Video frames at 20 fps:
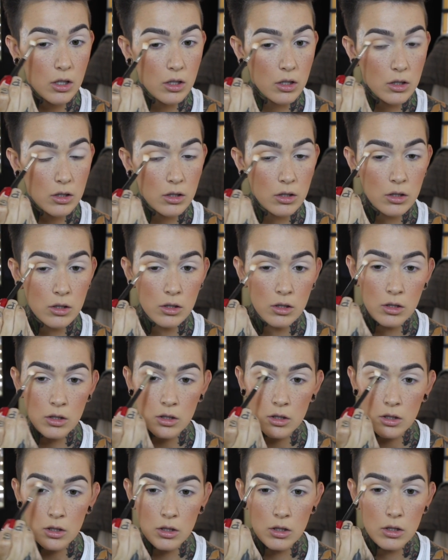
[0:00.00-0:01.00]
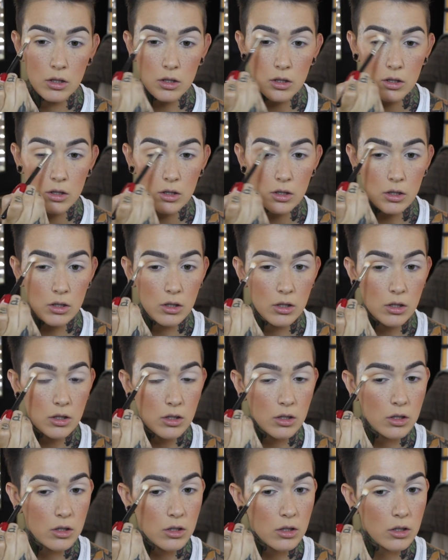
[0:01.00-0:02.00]

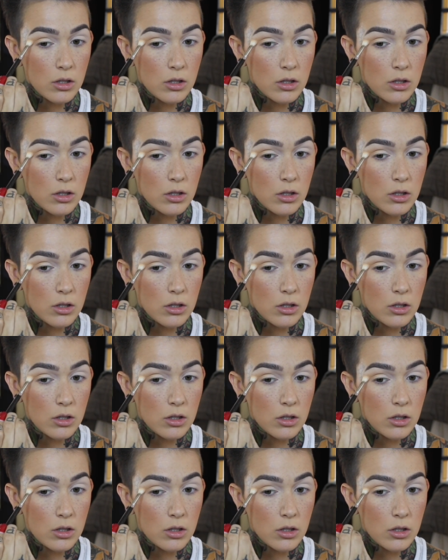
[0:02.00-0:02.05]
Nothing is said.